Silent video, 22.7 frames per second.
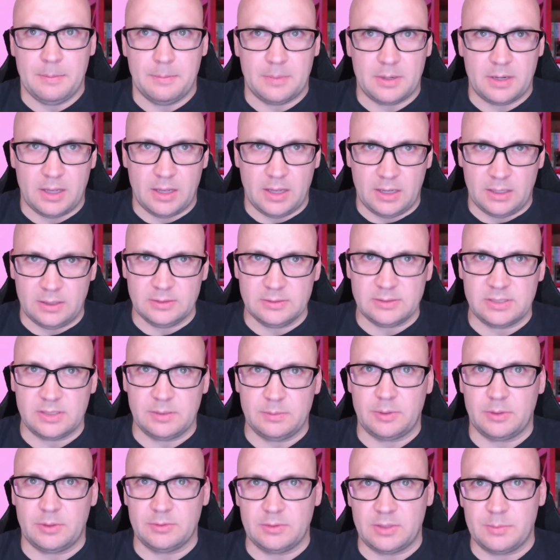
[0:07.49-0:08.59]
but also
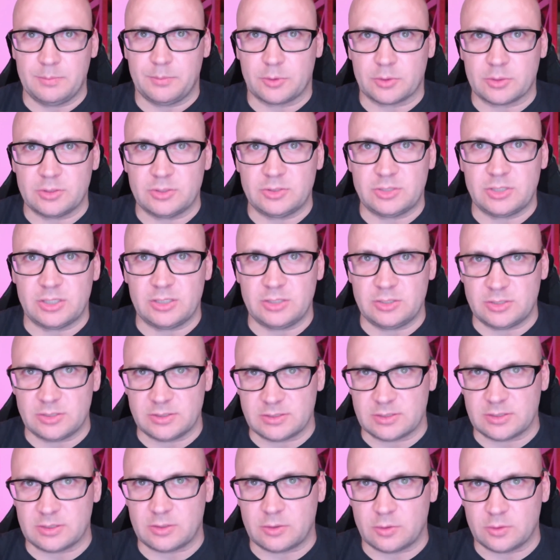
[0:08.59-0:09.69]
about the important
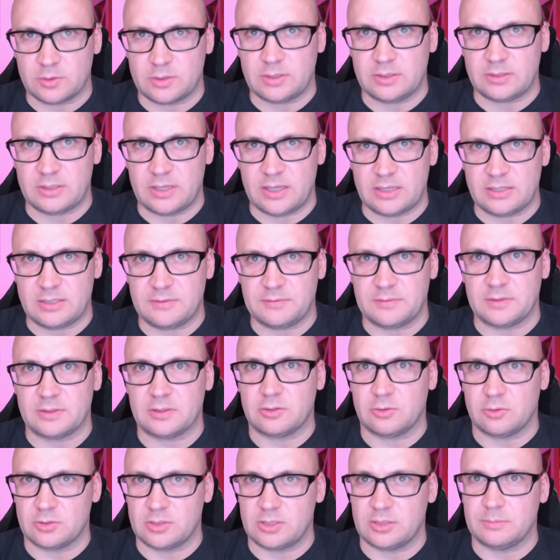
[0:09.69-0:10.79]
changes in Kotlin native and
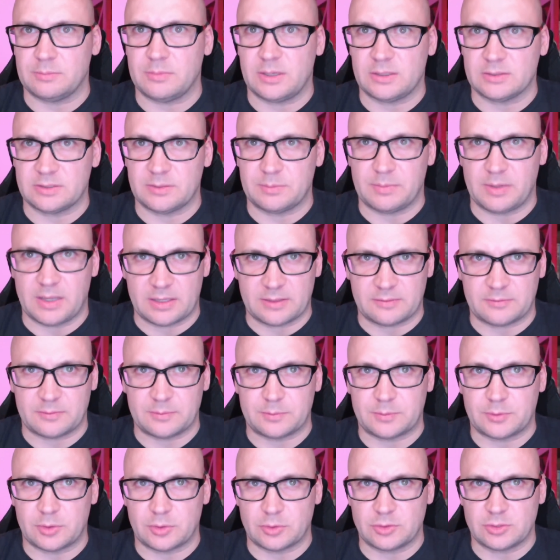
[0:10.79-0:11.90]
Kotlin multi-platform
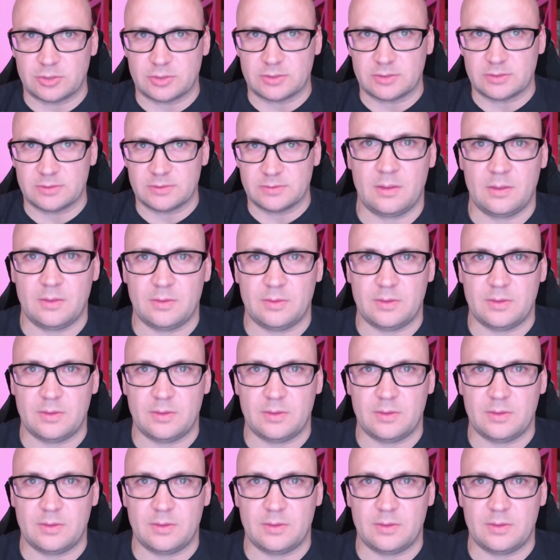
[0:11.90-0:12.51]
projects.